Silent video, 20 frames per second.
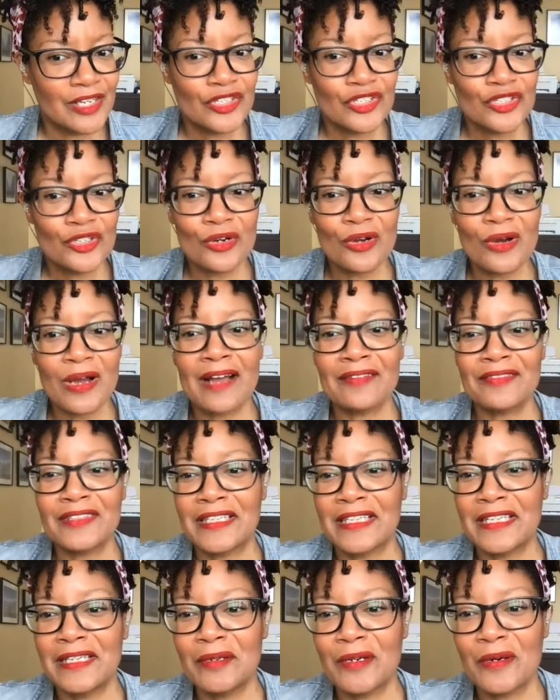You don't have to
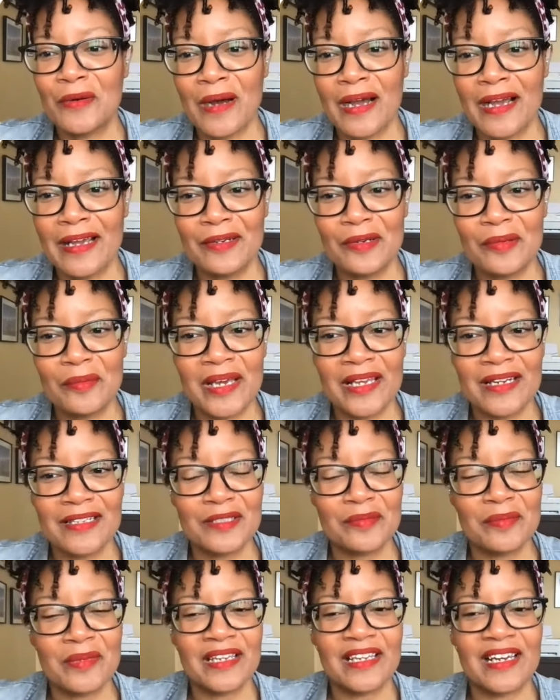keep quiet, Nomadic
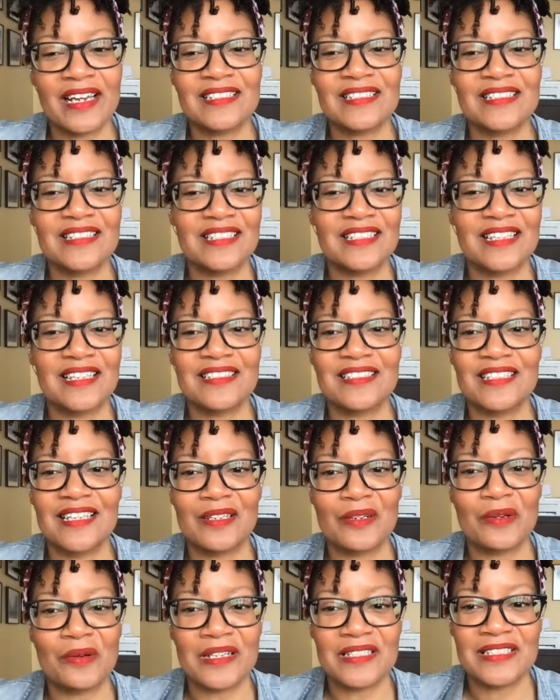Jamaican. I just didn't
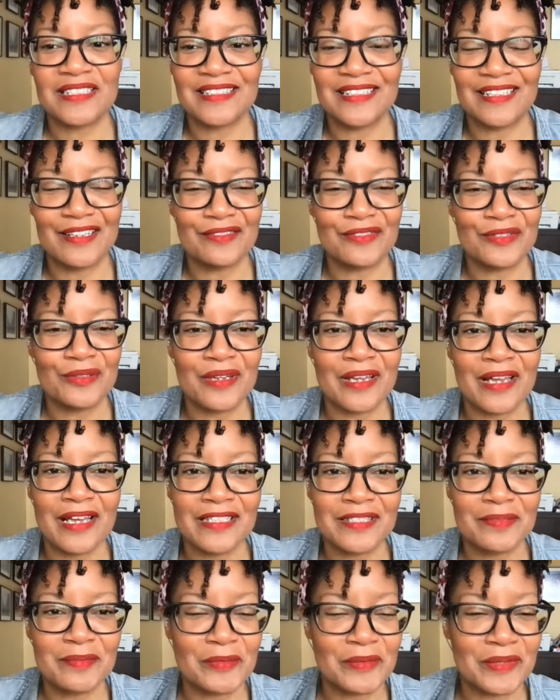understand the question, love. You can
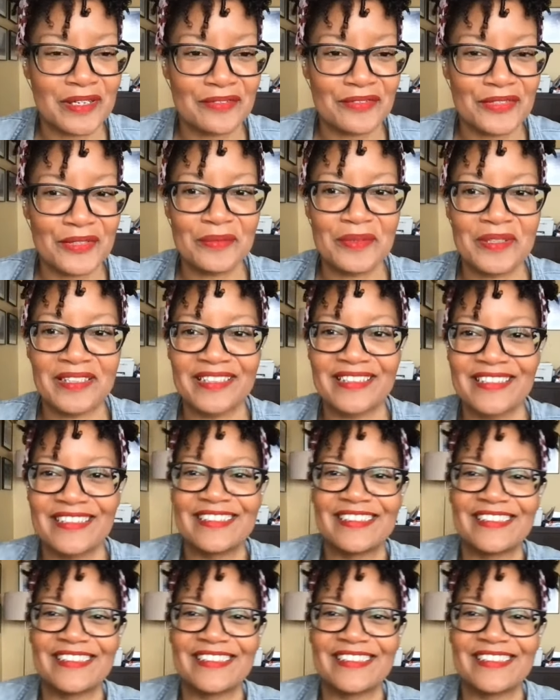ask me whatever you want.